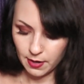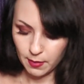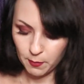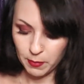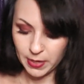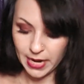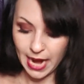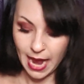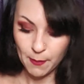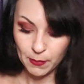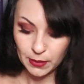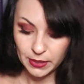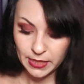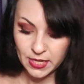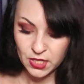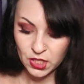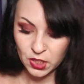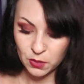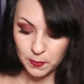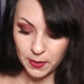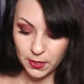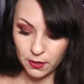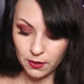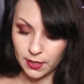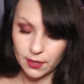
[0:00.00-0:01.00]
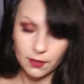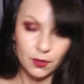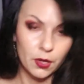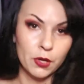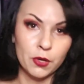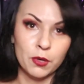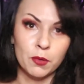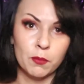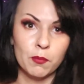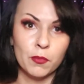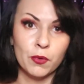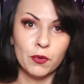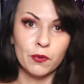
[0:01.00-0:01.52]
but Emily's spirit
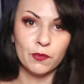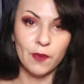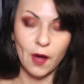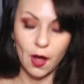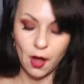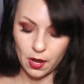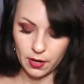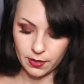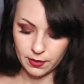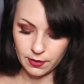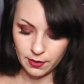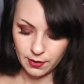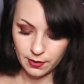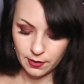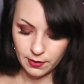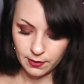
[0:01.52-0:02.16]
couldn't move on.